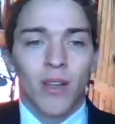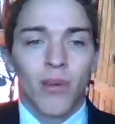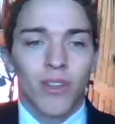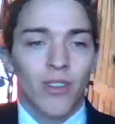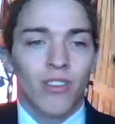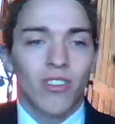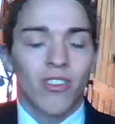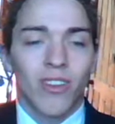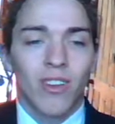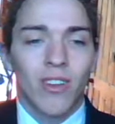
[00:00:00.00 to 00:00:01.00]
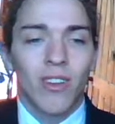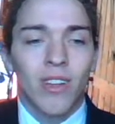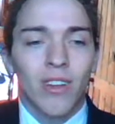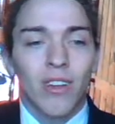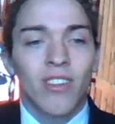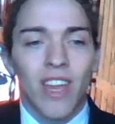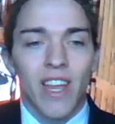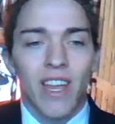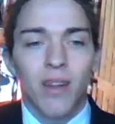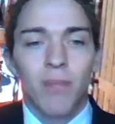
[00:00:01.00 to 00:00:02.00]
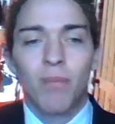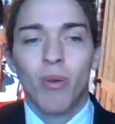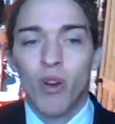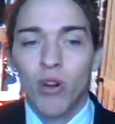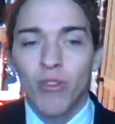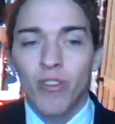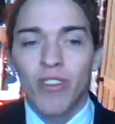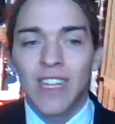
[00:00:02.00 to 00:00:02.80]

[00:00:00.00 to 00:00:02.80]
you're saying prove